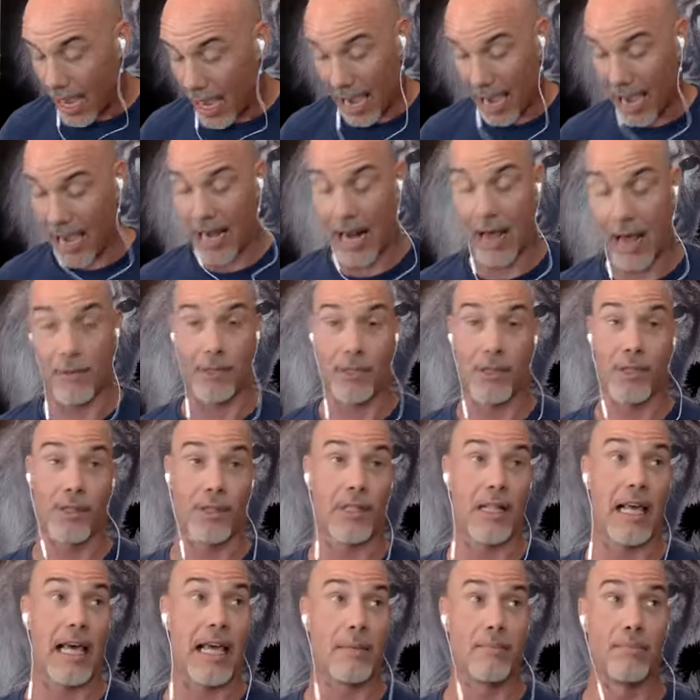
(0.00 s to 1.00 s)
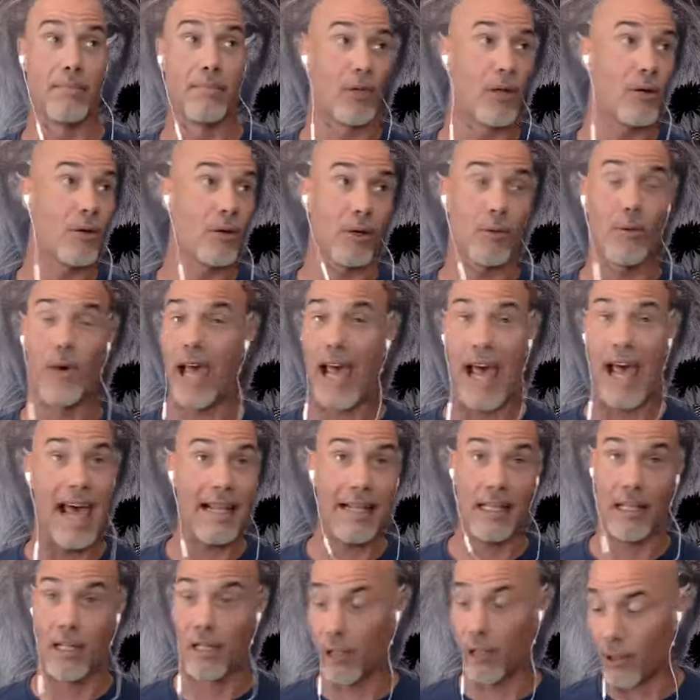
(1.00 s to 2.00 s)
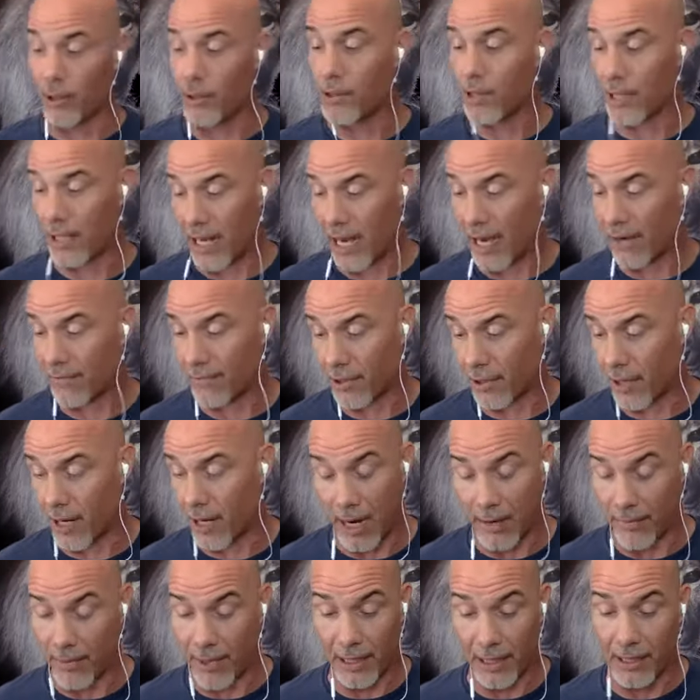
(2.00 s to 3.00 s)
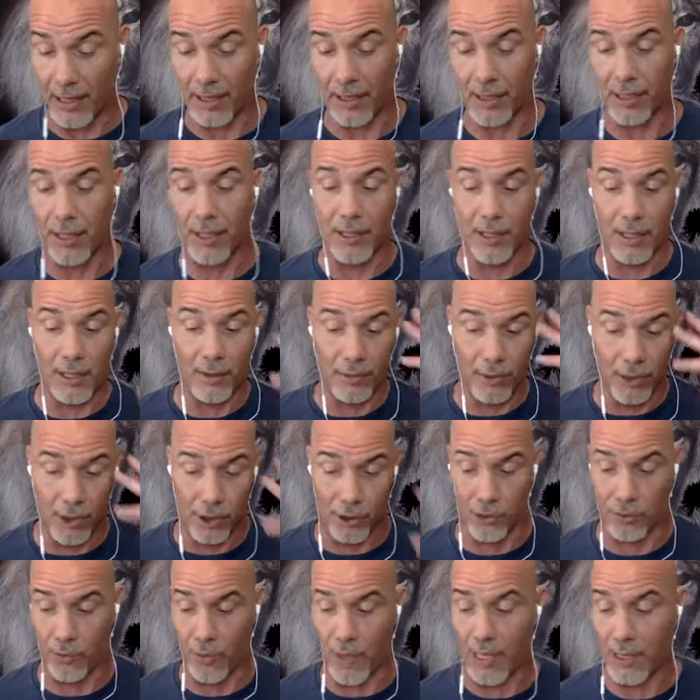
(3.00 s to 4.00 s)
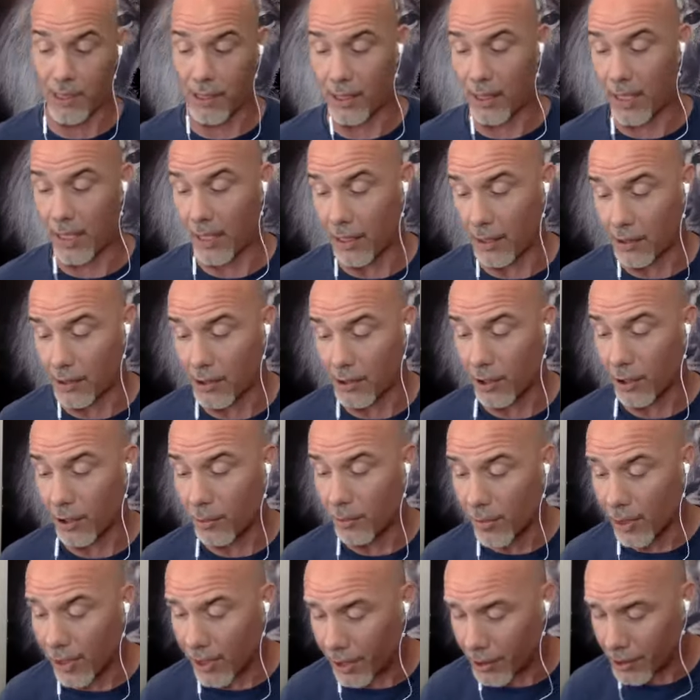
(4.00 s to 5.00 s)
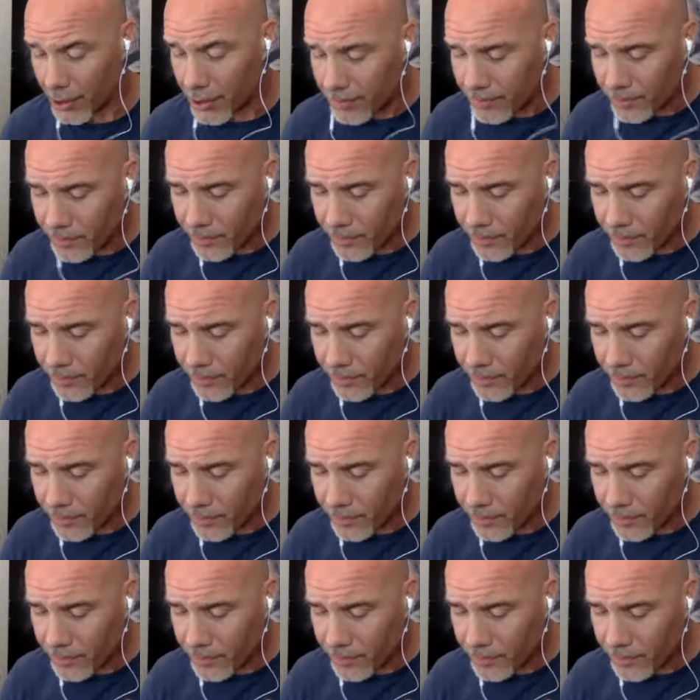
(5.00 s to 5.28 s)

And I was just like blown away. I had to close it after I read this because it just resonated so much.